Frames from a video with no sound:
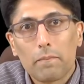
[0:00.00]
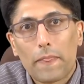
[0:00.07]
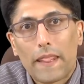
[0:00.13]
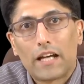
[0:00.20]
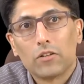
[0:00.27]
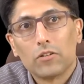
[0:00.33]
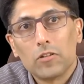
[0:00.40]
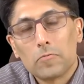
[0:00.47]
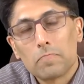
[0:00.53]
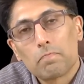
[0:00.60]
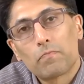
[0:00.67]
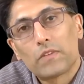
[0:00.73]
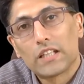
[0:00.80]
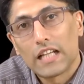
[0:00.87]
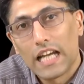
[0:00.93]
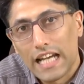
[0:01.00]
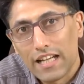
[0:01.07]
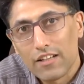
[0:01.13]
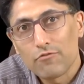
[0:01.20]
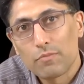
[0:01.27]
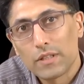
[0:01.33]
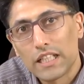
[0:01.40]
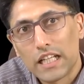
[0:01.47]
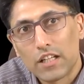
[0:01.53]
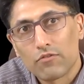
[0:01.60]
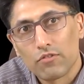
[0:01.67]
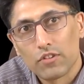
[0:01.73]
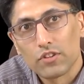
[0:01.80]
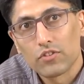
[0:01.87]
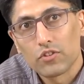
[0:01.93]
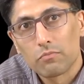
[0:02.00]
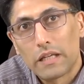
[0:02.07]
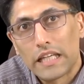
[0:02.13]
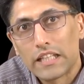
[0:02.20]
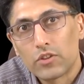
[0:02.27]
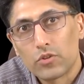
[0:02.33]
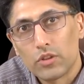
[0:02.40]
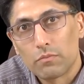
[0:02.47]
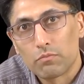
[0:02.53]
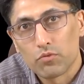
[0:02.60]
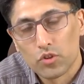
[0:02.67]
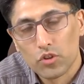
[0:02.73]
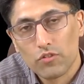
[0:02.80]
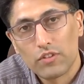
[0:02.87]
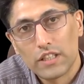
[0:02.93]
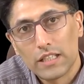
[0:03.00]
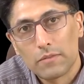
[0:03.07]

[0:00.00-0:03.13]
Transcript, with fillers: Now, there have been efforts made to improve